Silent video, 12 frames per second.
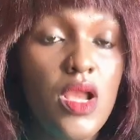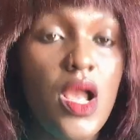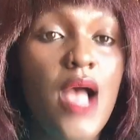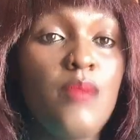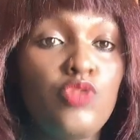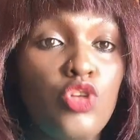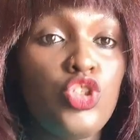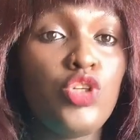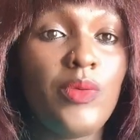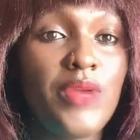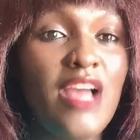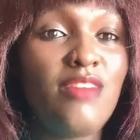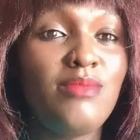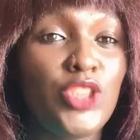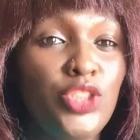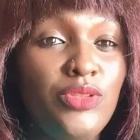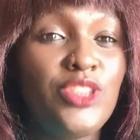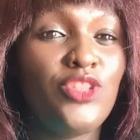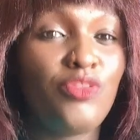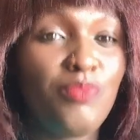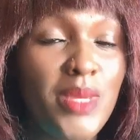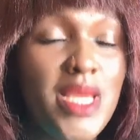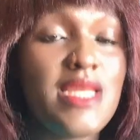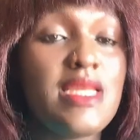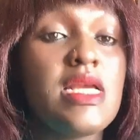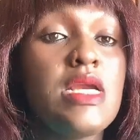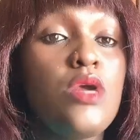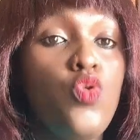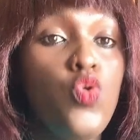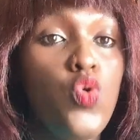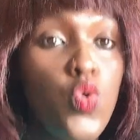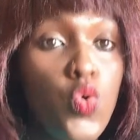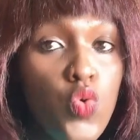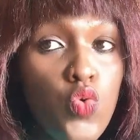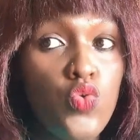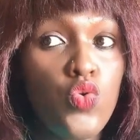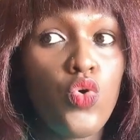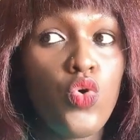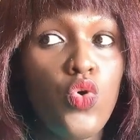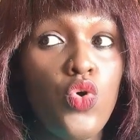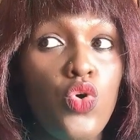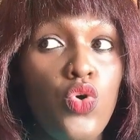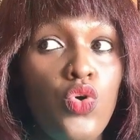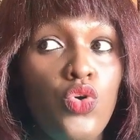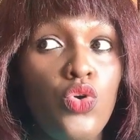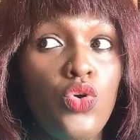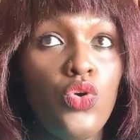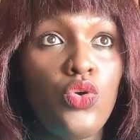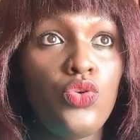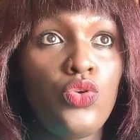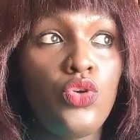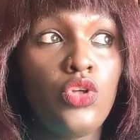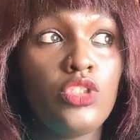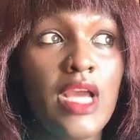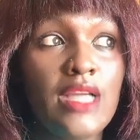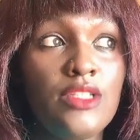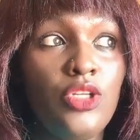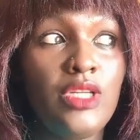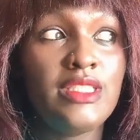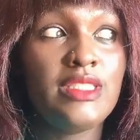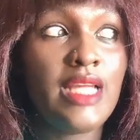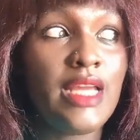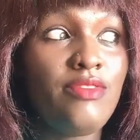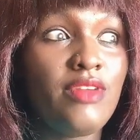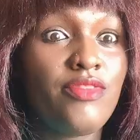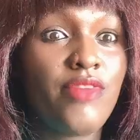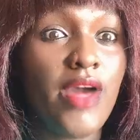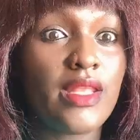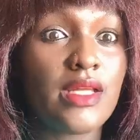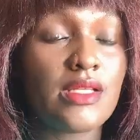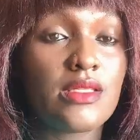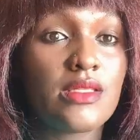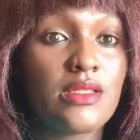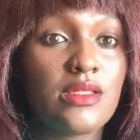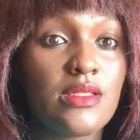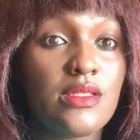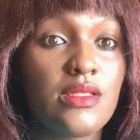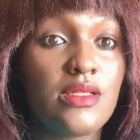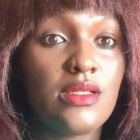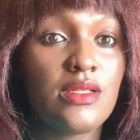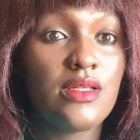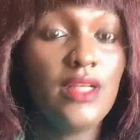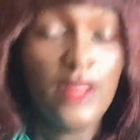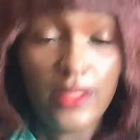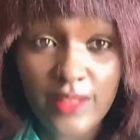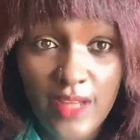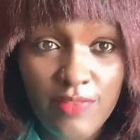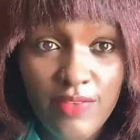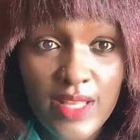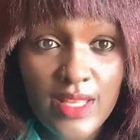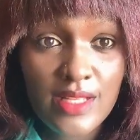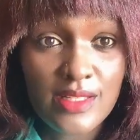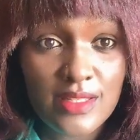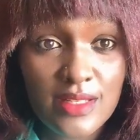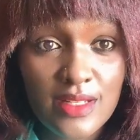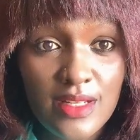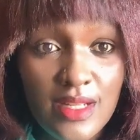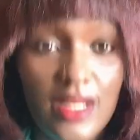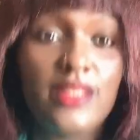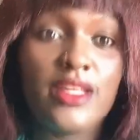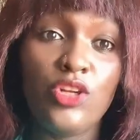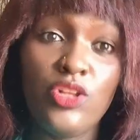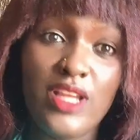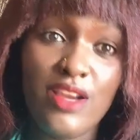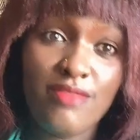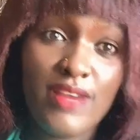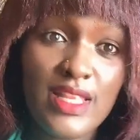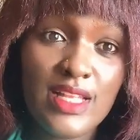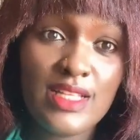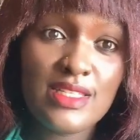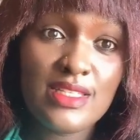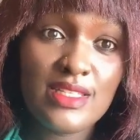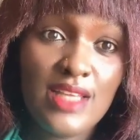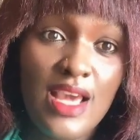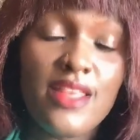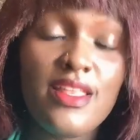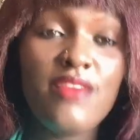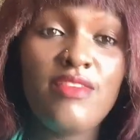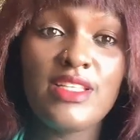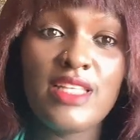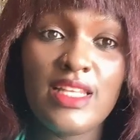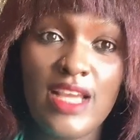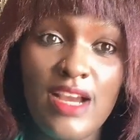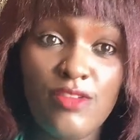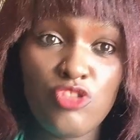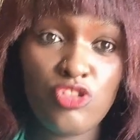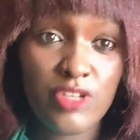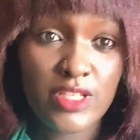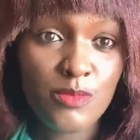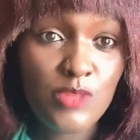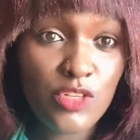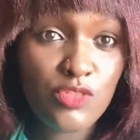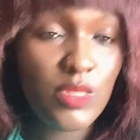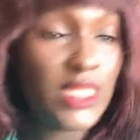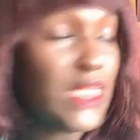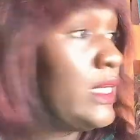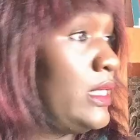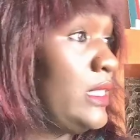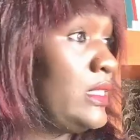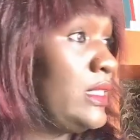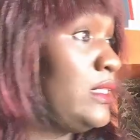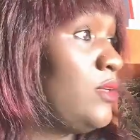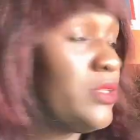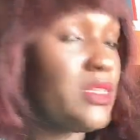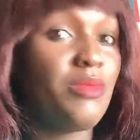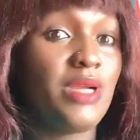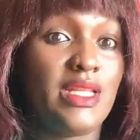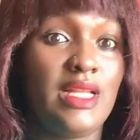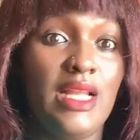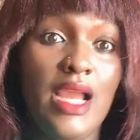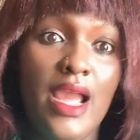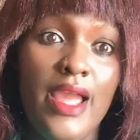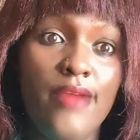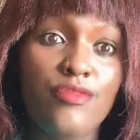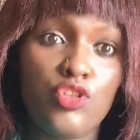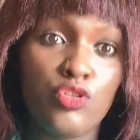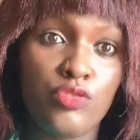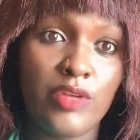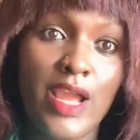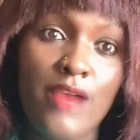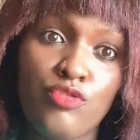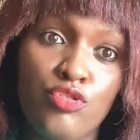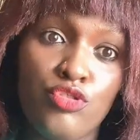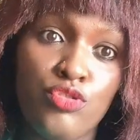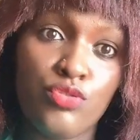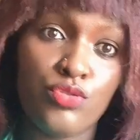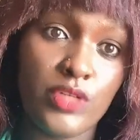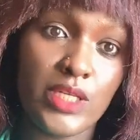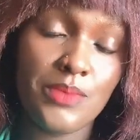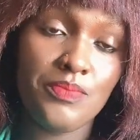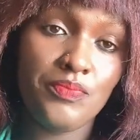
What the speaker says: I'm so sure we have a majority of men who do not acknowledge they are even fathers. They are fathers. They know they are fathers. They even say they have children themselves. When they go somewhere, they're like, I have children. I have two children.